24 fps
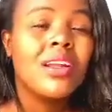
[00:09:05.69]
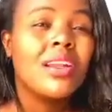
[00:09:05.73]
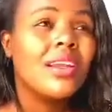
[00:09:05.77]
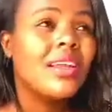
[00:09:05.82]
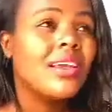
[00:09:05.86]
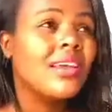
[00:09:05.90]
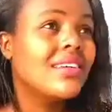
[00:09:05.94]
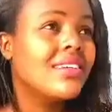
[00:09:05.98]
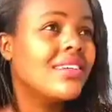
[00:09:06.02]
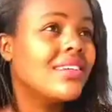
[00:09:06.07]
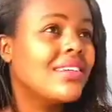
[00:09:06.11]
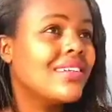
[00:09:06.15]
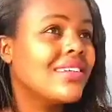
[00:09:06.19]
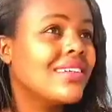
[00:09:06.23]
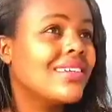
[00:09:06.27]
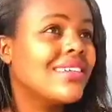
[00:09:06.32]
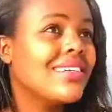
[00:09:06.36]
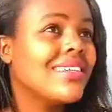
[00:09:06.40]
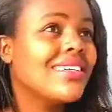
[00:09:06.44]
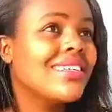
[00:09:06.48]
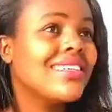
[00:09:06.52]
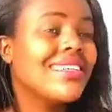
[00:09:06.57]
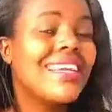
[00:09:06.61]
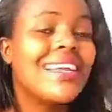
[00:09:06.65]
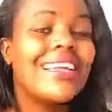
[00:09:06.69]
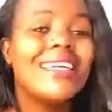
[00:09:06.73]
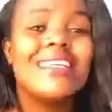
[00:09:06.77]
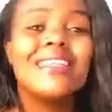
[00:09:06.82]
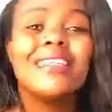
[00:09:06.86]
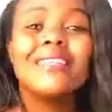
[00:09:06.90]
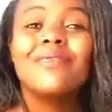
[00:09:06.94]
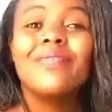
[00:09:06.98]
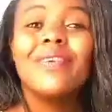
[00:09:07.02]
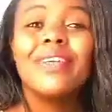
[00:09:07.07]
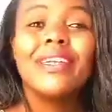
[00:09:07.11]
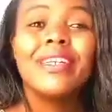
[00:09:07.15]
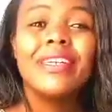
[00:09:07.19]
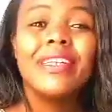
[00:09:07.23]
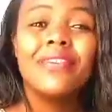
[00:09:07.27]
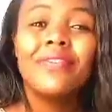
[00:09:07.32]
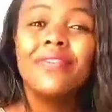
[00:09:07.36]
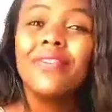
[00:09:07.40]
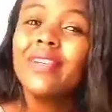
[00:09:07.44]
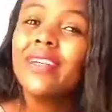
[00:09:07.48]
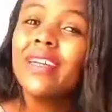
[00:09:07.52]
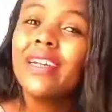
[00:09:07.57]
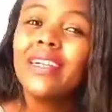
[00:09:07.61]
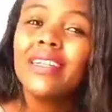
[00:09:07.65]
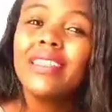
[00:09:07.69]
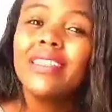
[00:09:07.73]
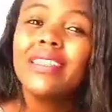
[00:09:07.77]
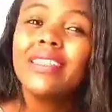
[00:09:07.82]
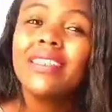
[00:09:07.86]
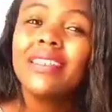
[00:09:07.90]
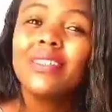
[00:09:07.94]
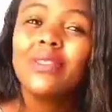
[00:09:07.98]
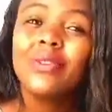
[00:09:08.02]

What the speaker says: Like, yeah, it's very difficult,